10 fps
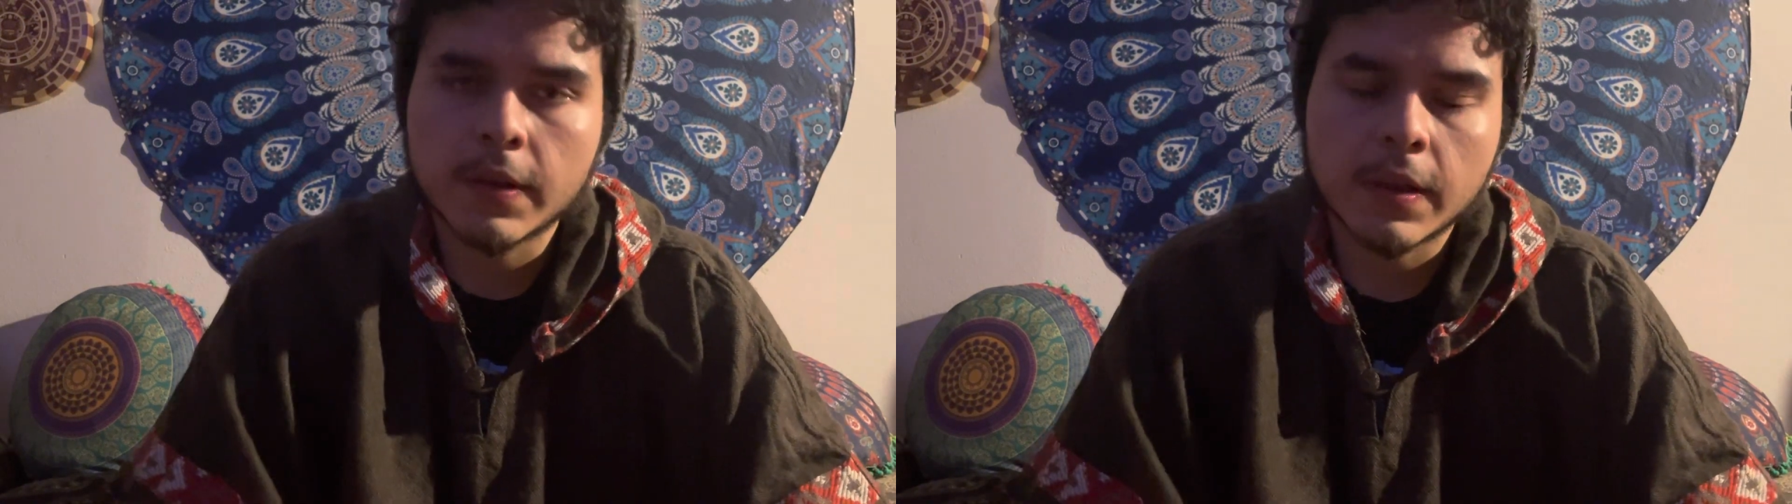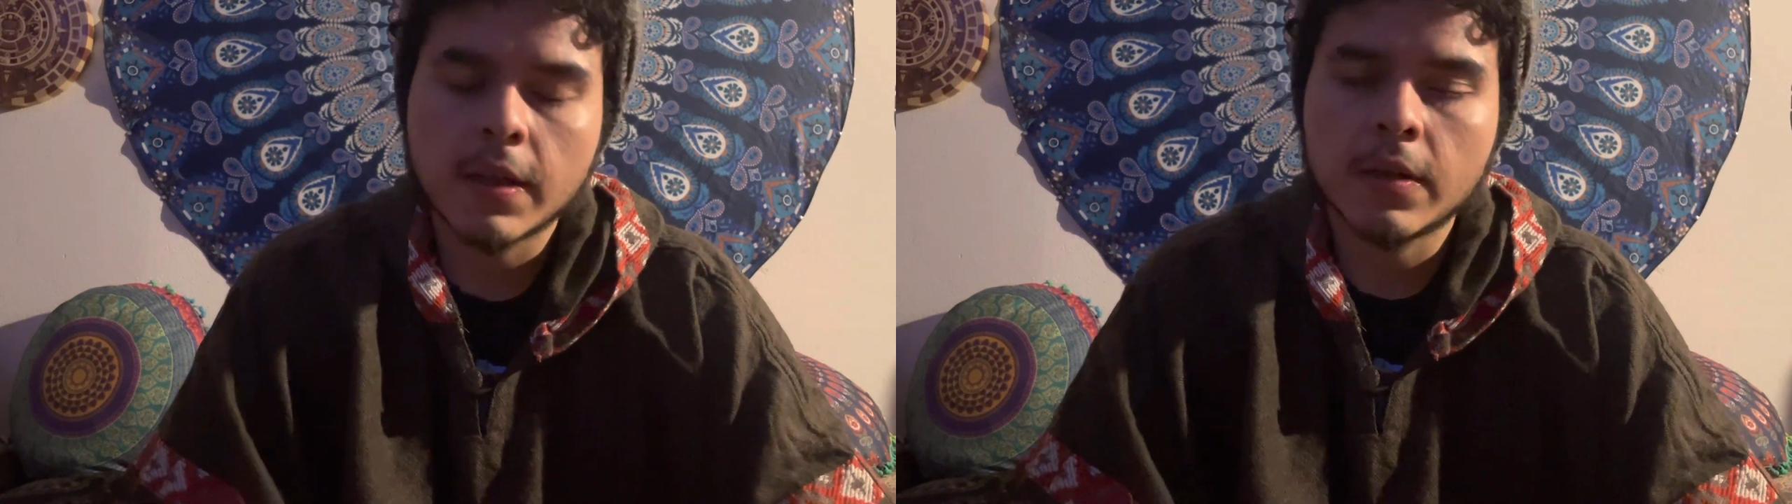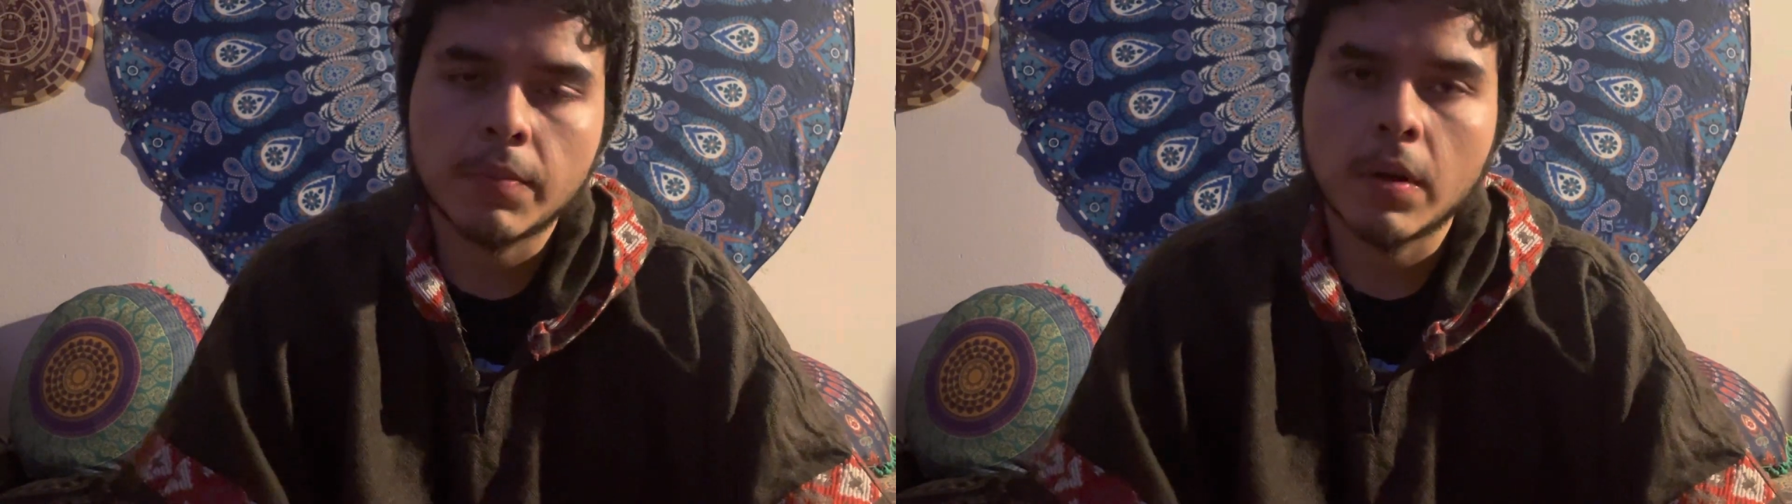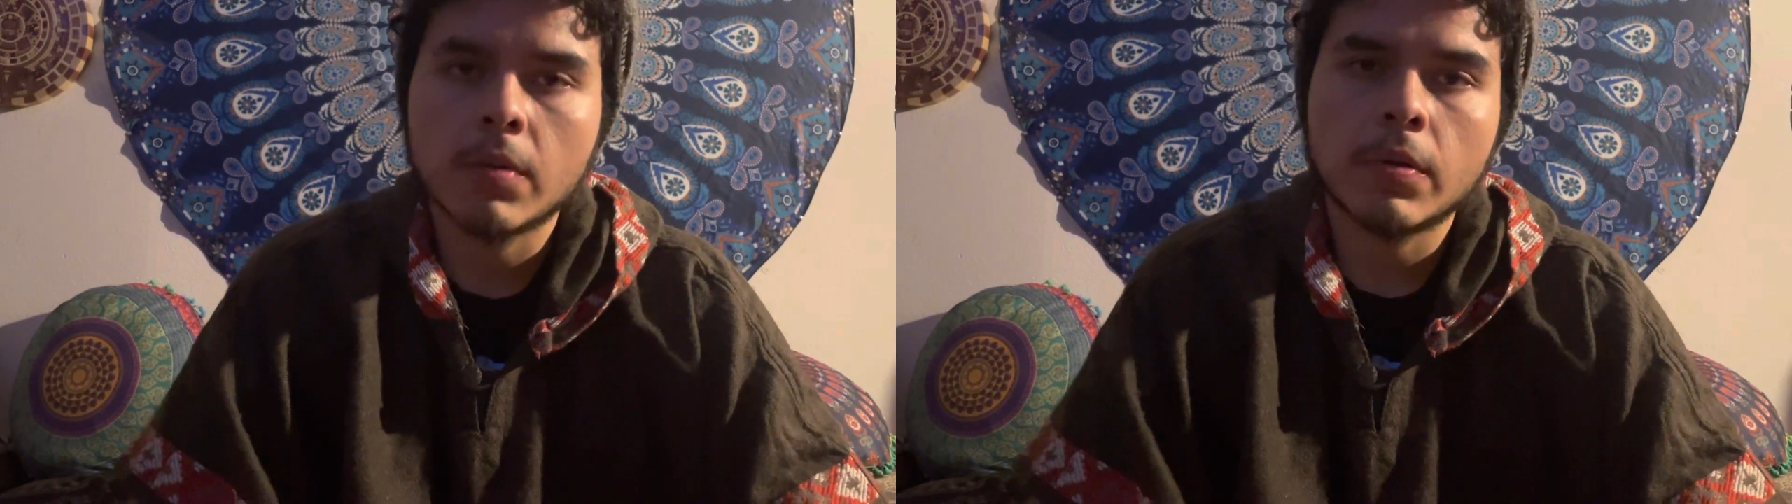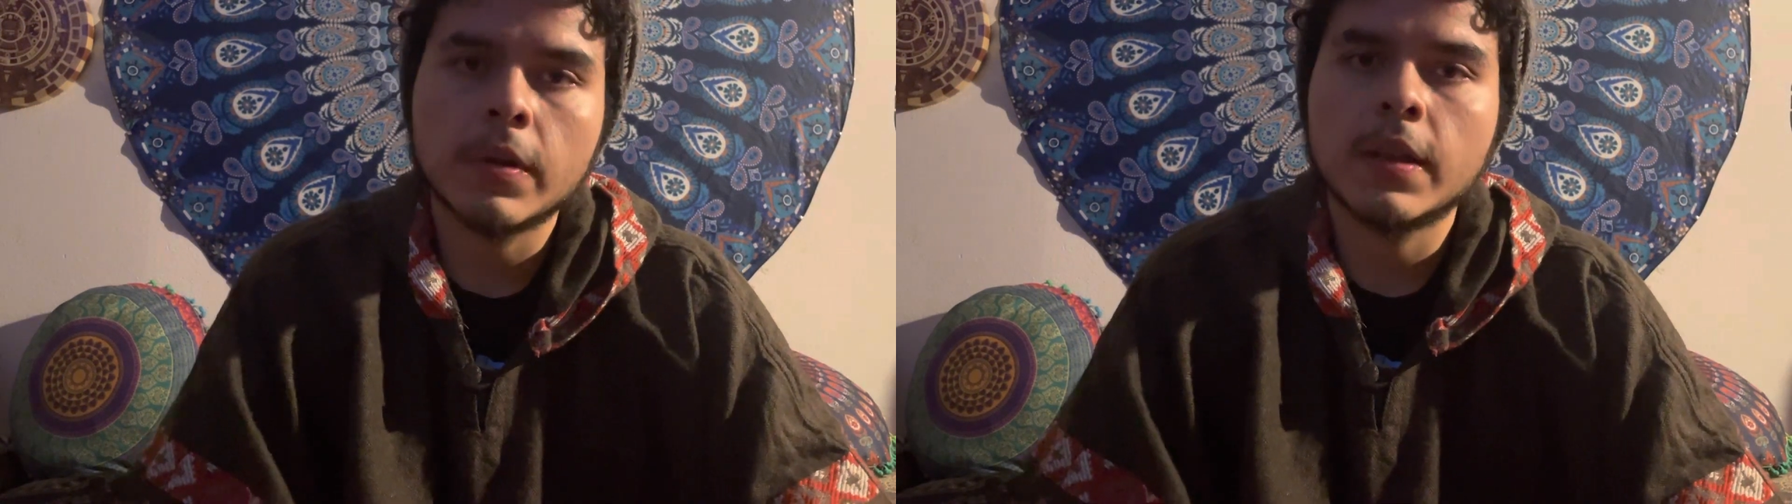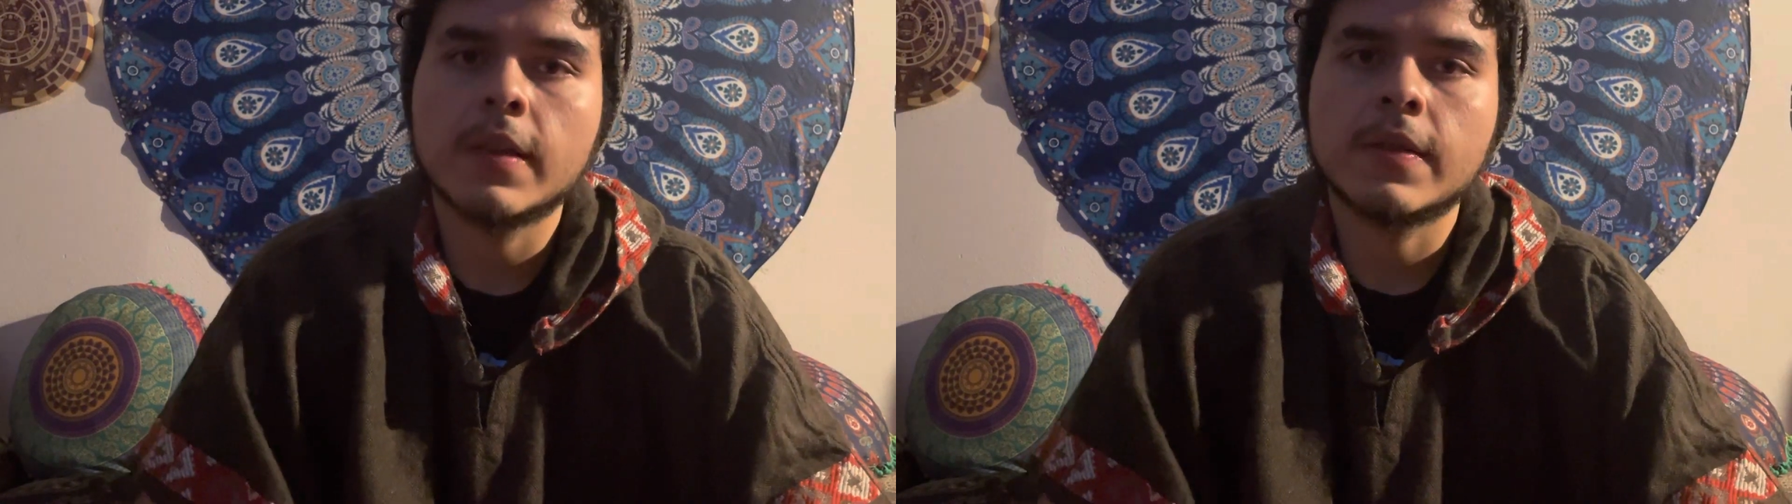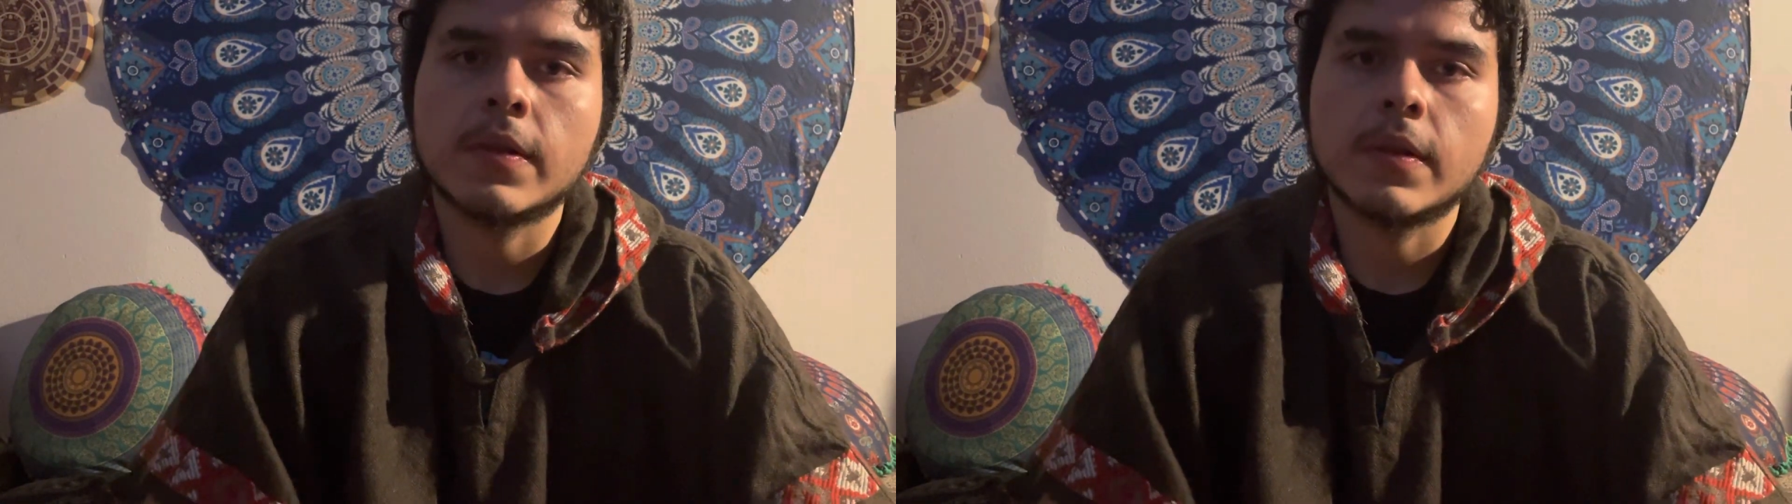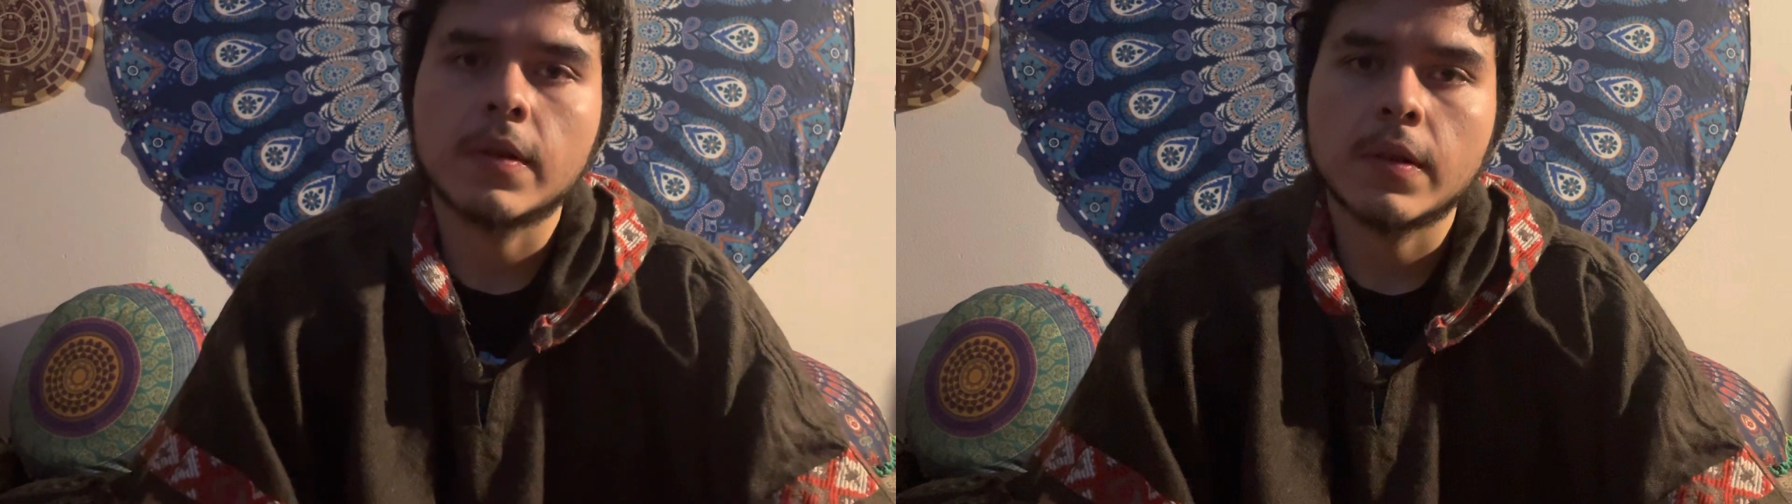get the ball rolling and
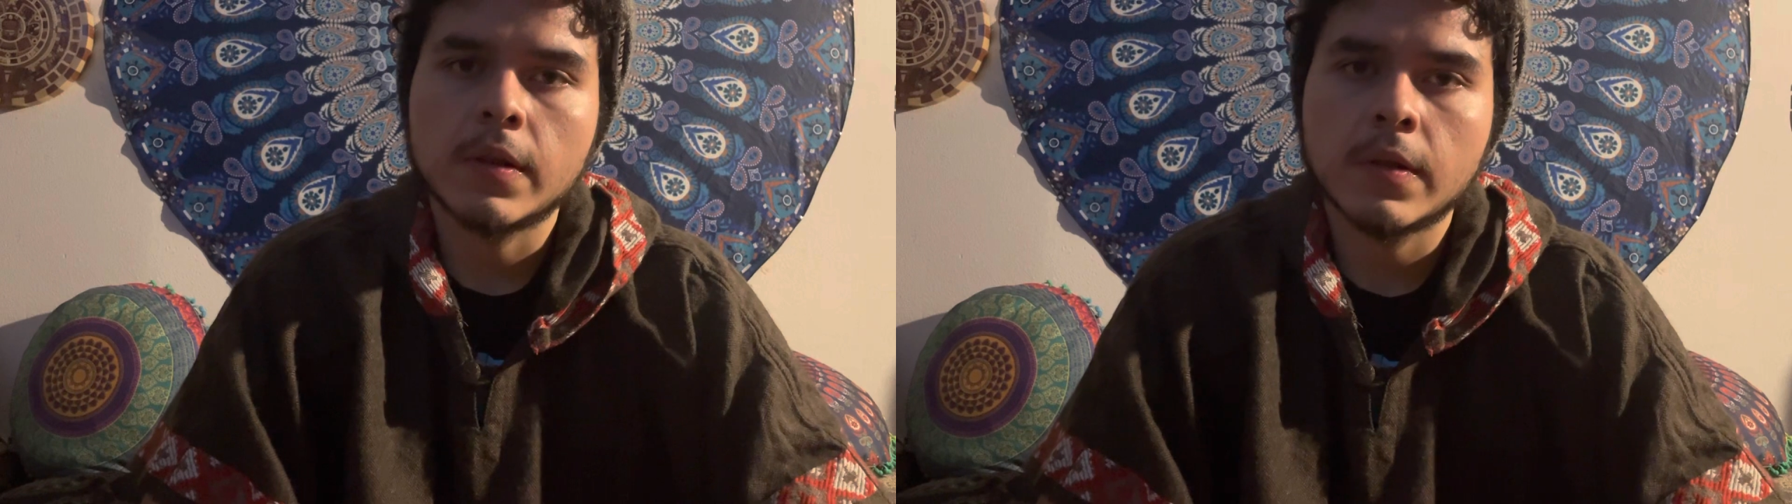to